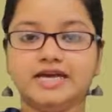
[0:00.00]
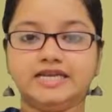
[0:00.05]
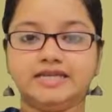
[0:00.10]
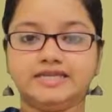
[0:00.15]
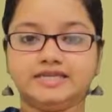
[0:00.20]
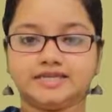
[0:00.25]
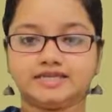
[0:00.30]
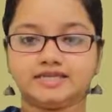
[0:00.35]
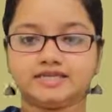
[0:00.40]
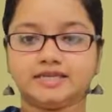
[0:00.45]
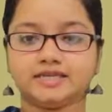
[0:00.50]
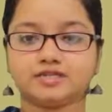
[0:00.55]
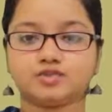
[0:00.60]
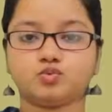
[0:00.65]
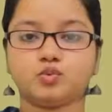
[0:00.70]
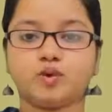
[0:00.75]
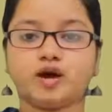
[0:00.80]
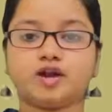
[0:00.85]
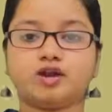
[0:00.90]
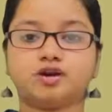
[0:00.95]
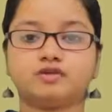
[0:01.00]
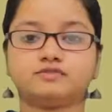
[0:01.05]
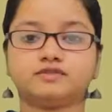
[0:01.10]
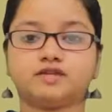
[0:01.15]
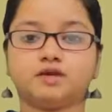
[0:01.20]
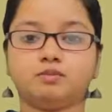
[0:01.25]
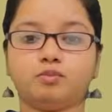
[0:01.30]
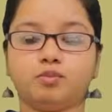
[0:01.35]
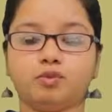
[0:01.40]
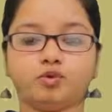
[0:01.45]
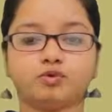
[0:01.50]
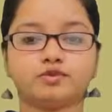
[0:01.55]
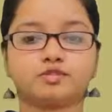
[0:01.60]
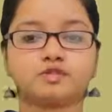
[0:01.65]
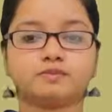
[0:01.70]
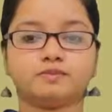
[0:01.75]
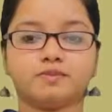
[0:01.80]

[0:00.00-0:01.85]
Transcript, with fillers: This is one of the most